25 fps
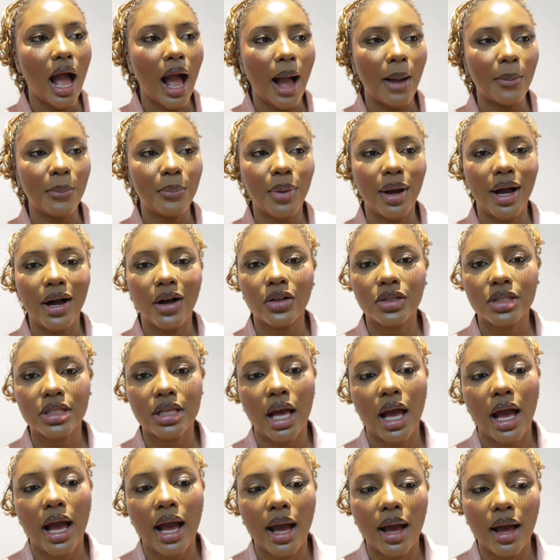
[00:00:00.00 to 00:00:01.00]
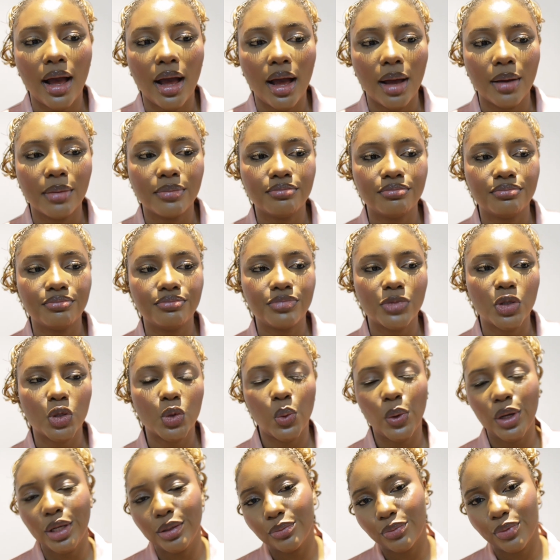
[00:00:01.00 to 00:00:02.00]
about her
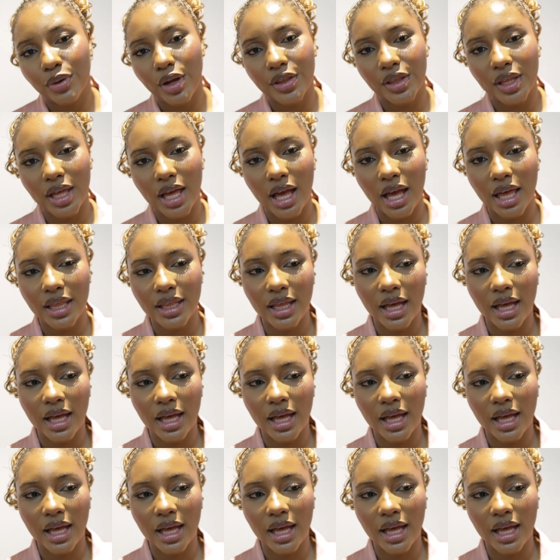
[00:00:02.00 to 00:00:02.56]
twin brother